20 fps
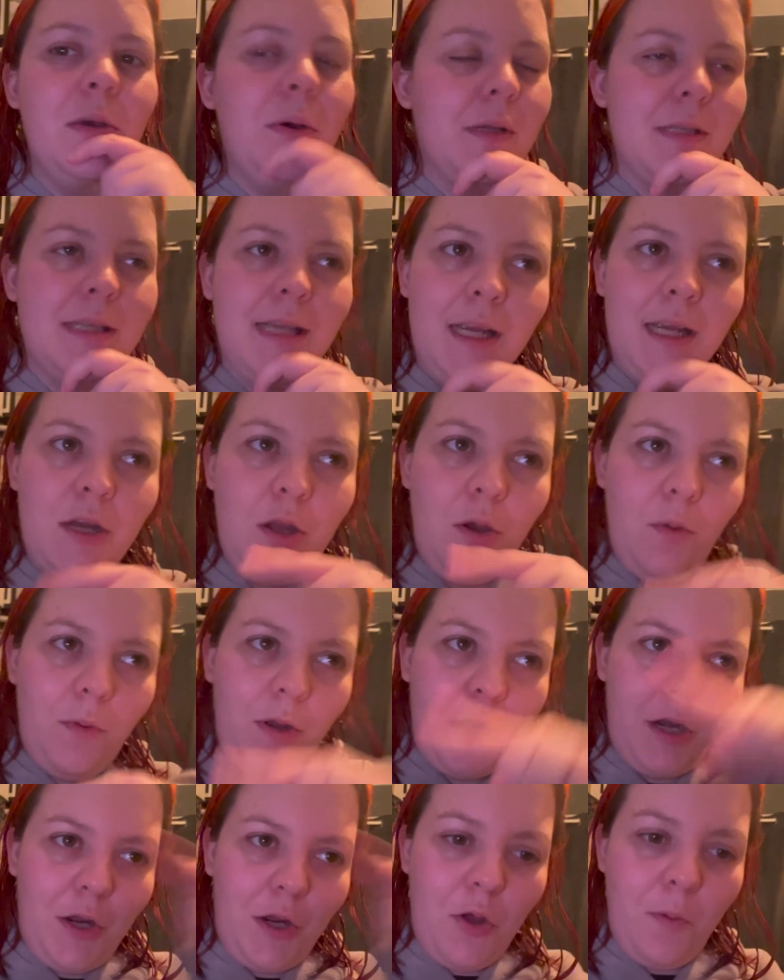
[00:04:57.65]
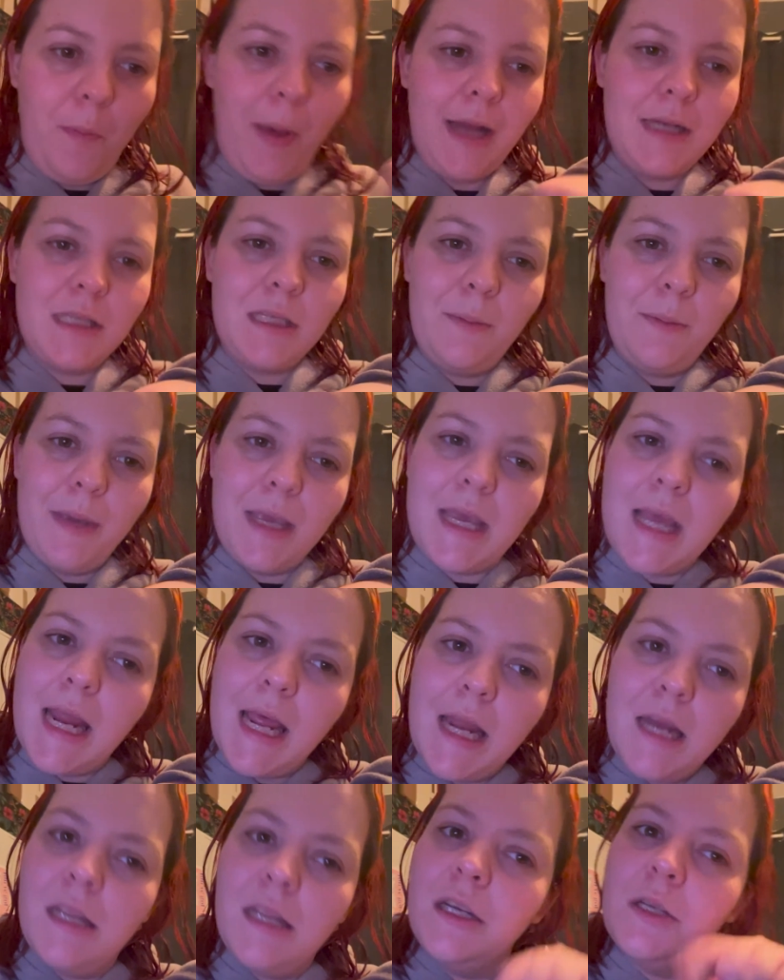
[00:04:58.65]
I was like, nope, we're gonna go back to the
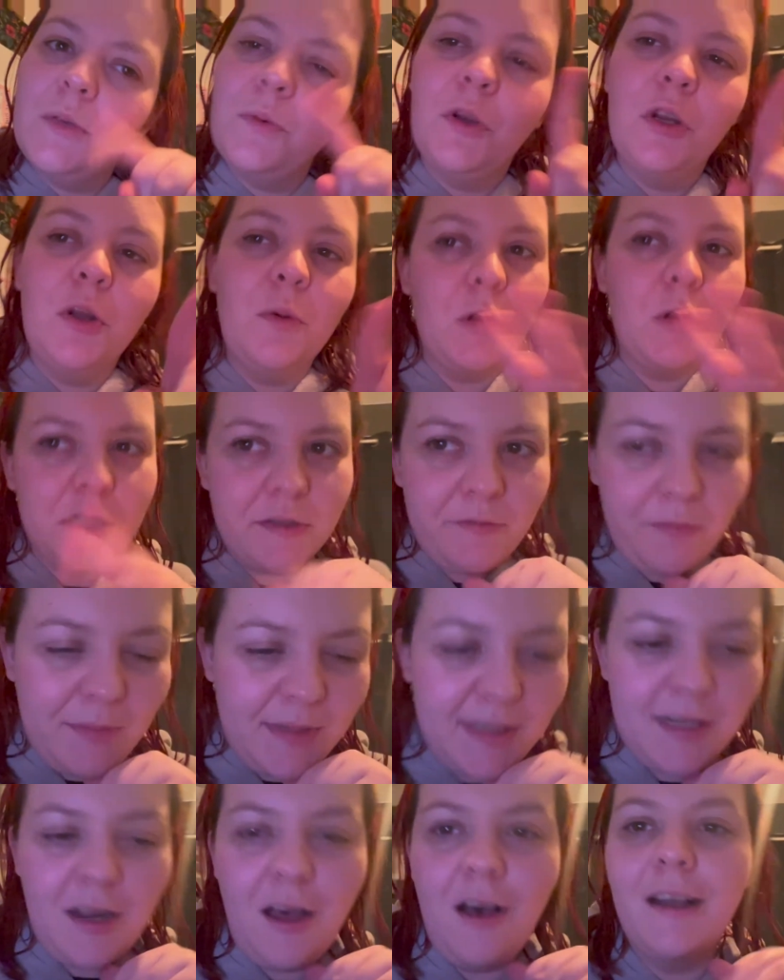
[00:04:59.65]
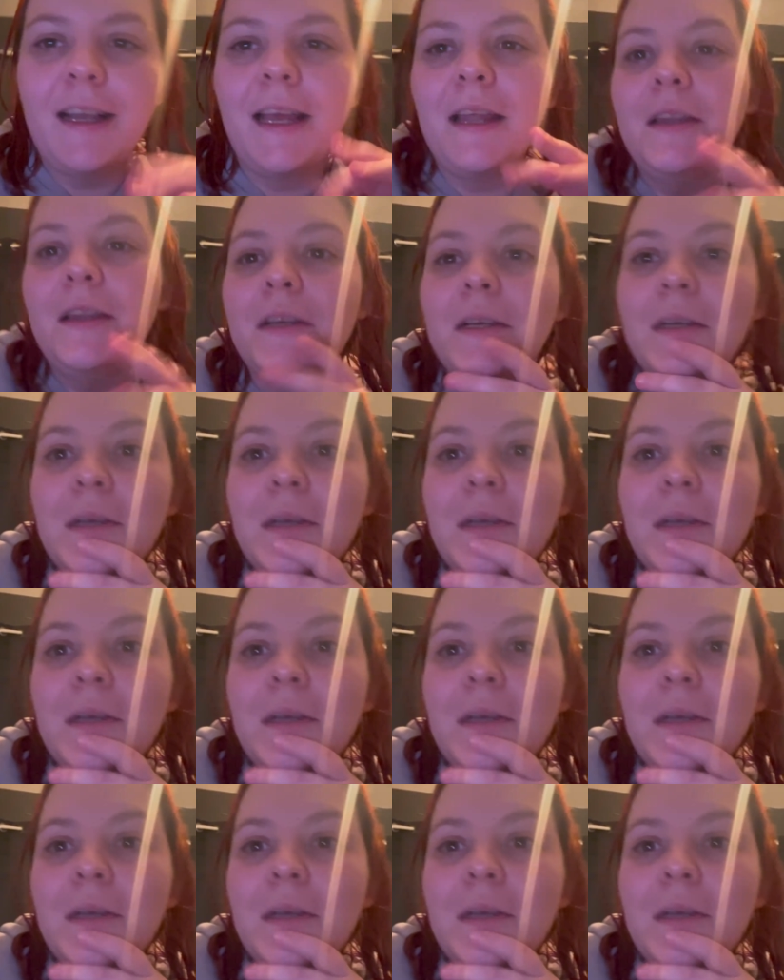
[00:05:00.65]
beginning because we're gonna watch it from the start again.